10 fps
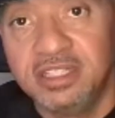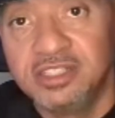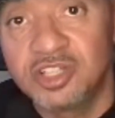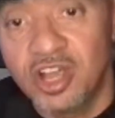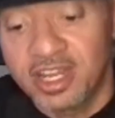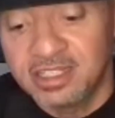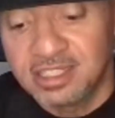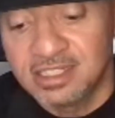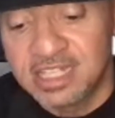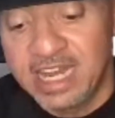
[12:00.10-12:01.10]
these targets
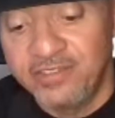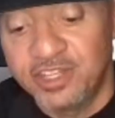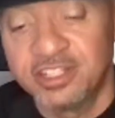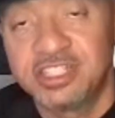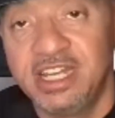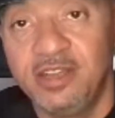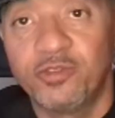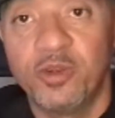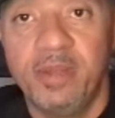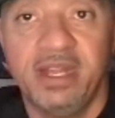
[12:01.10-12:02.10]
is that if they're sitting
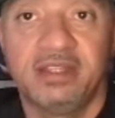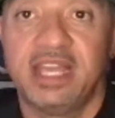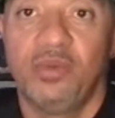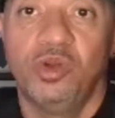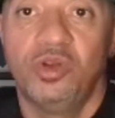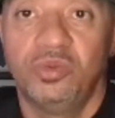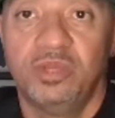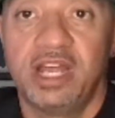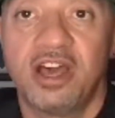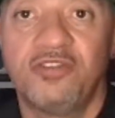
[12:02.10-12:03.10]
for a minute, they will
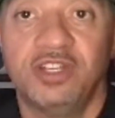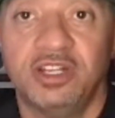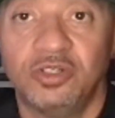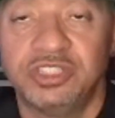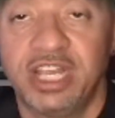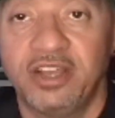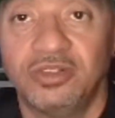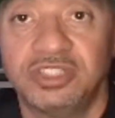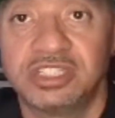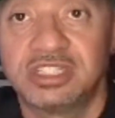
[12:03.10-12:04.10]
let off a little
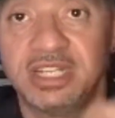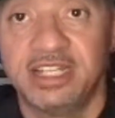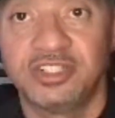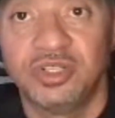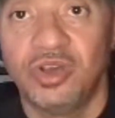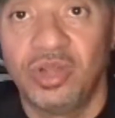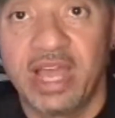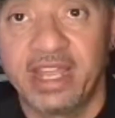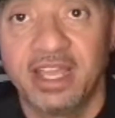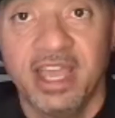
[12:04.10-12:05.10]
jingle just to let you know,
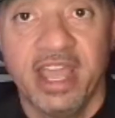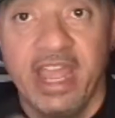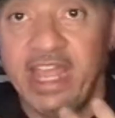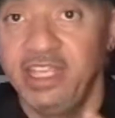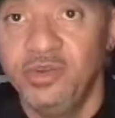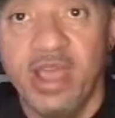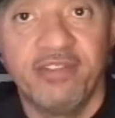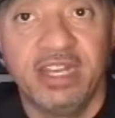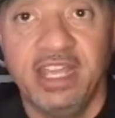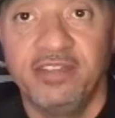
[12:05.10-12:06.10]
like, hey, you
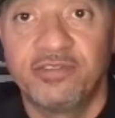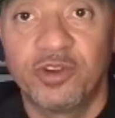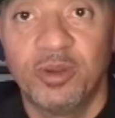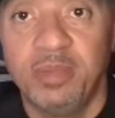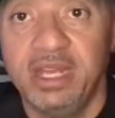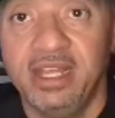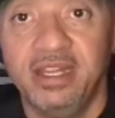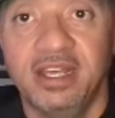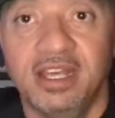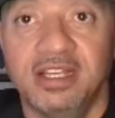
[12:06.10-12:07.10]
haven't hit for a
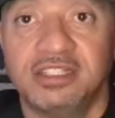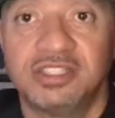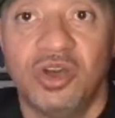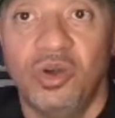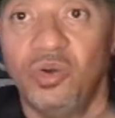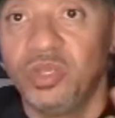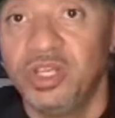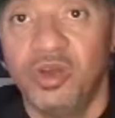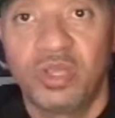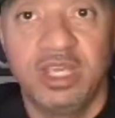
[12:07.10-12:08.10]
minute. So,
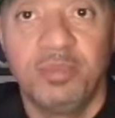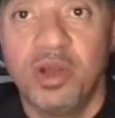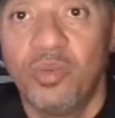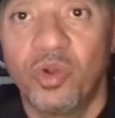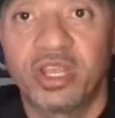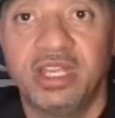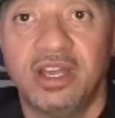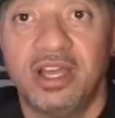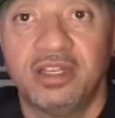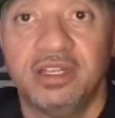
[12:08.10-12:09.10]
you know, keep on working
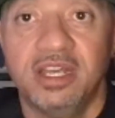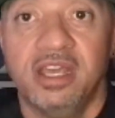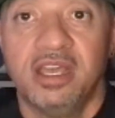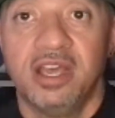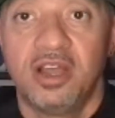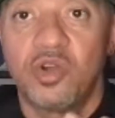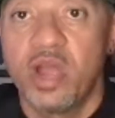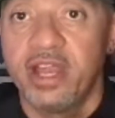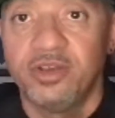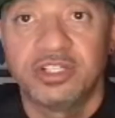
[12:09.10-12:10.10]
on
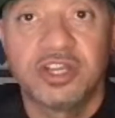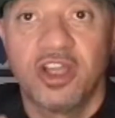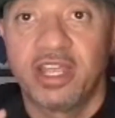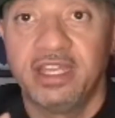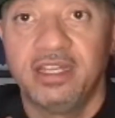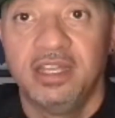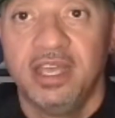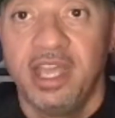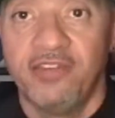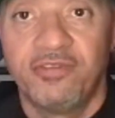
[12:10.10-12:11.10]
acquiring your target
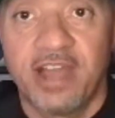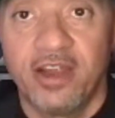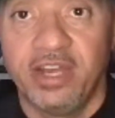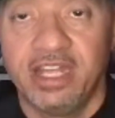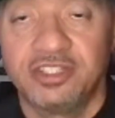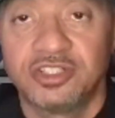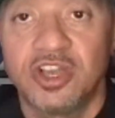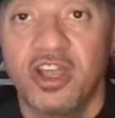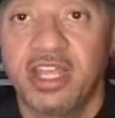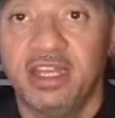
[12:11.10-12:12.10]
and firing at your
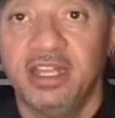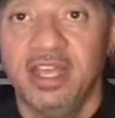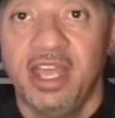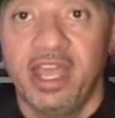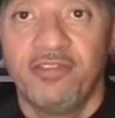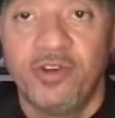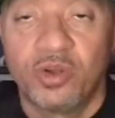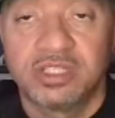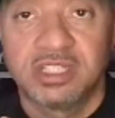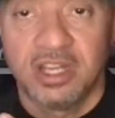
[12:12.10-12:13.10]
target and
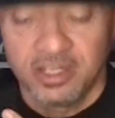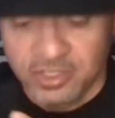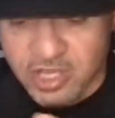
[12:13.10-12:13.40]
focusing on your